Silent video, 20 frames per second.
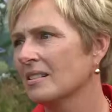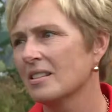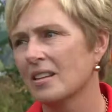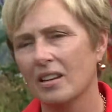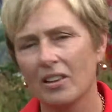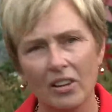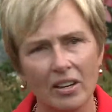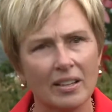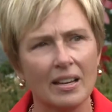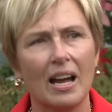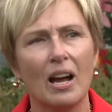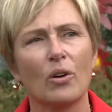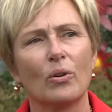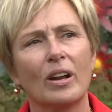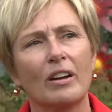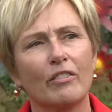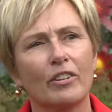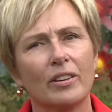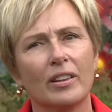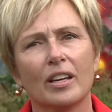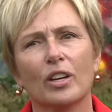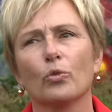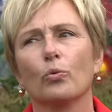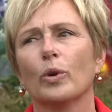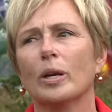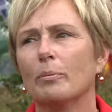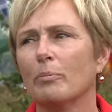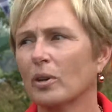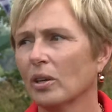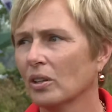and tearing down everything and
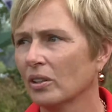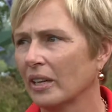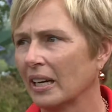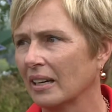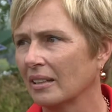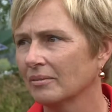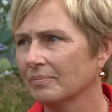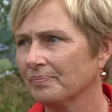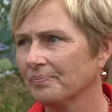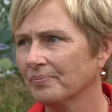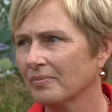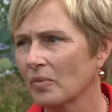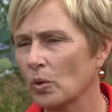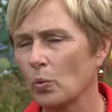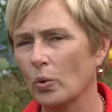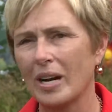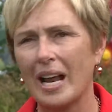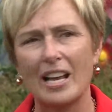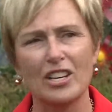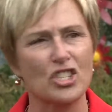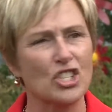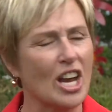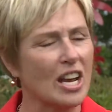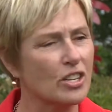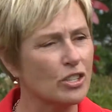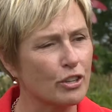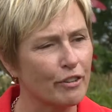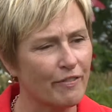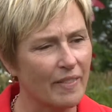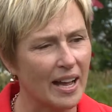rebuilding. We're not
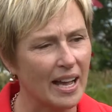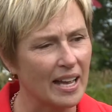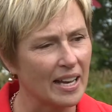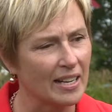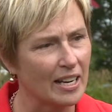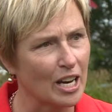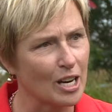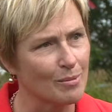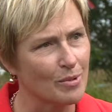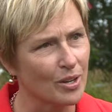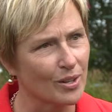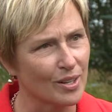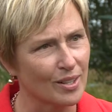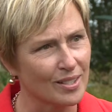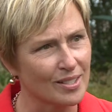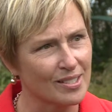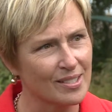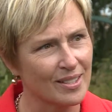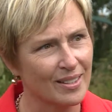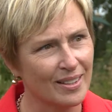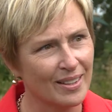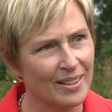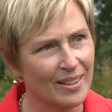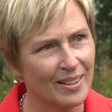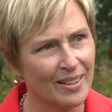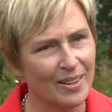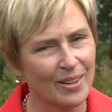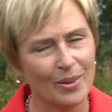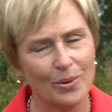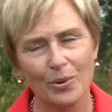gentrifying neighborhoods.
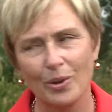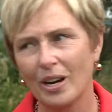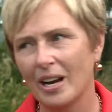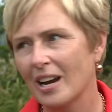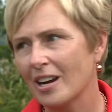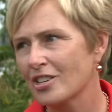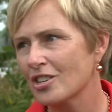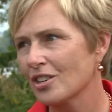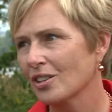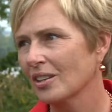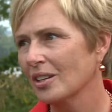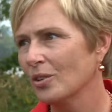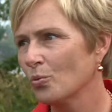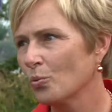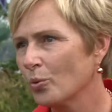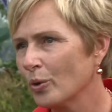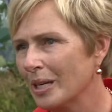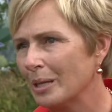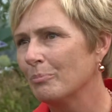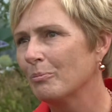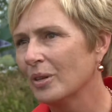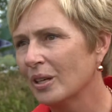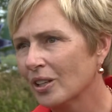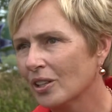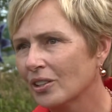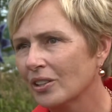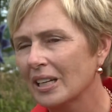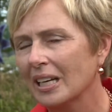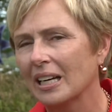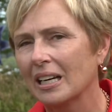We're actually
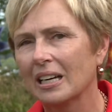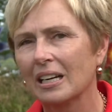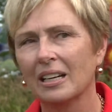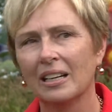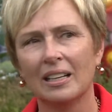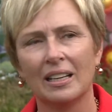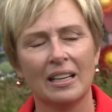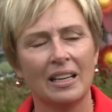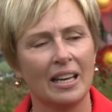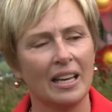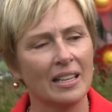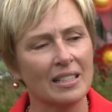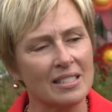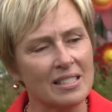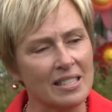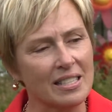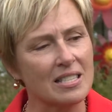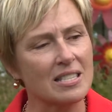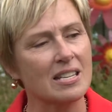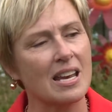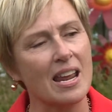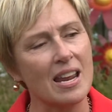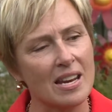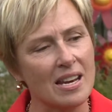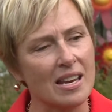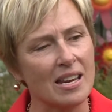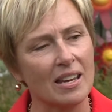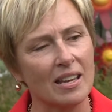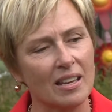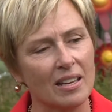rebuilding and
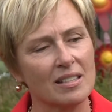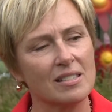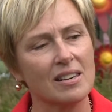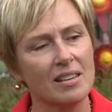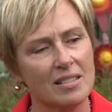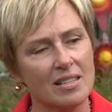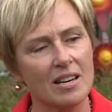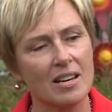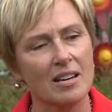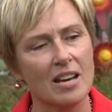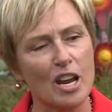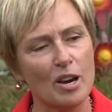sustaining existing